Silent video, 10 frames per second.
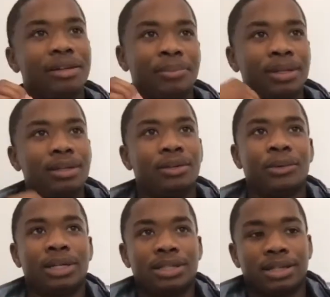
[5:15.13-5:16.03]
being a
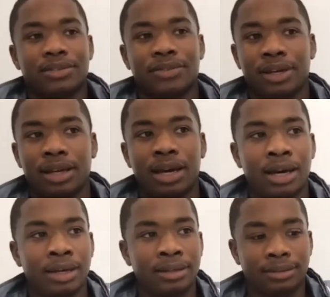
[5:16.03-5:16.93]
Red Sox fan,
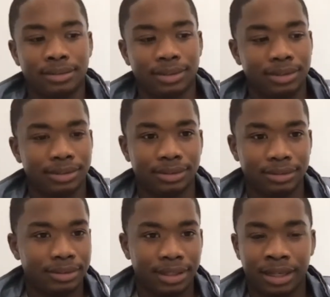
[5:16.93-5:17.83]
how
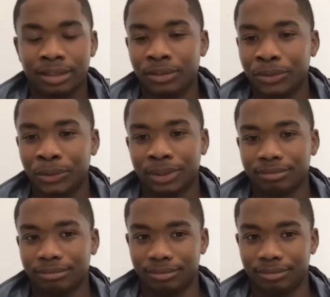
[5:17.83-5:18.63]
how do you do it?